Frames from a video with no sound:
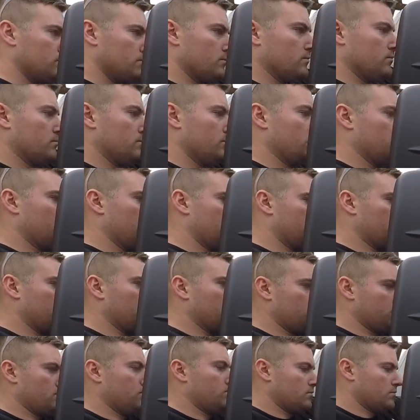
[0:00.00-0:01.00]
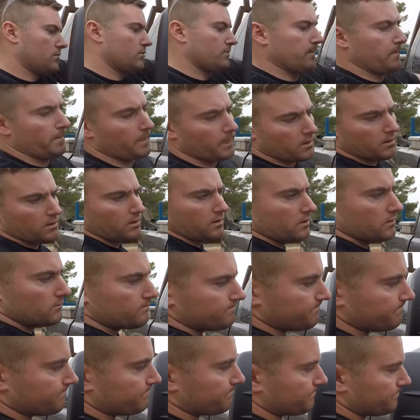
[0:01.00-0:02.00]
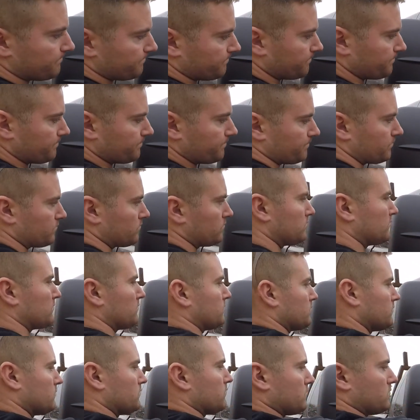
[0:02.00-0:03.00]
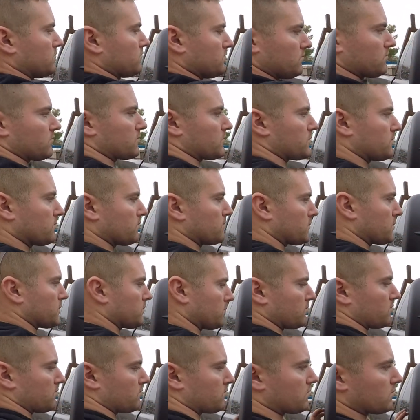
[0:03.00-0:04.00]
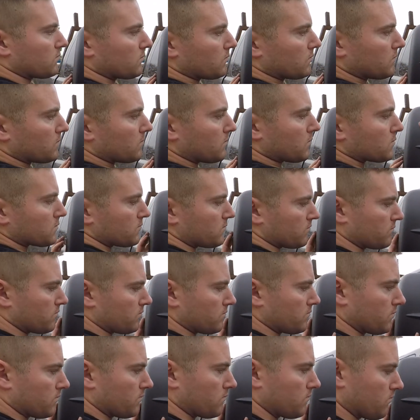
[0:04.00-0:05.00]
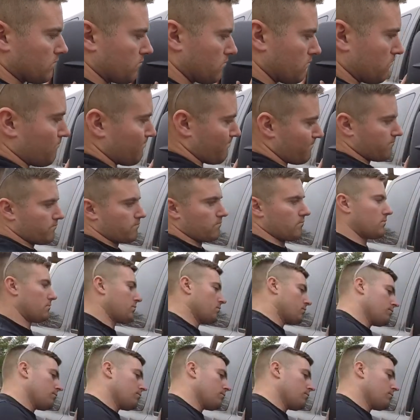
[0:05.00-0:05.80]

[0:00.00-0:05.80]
One is it'll lock kind of forward, which is not useful at all, um, but it, it'll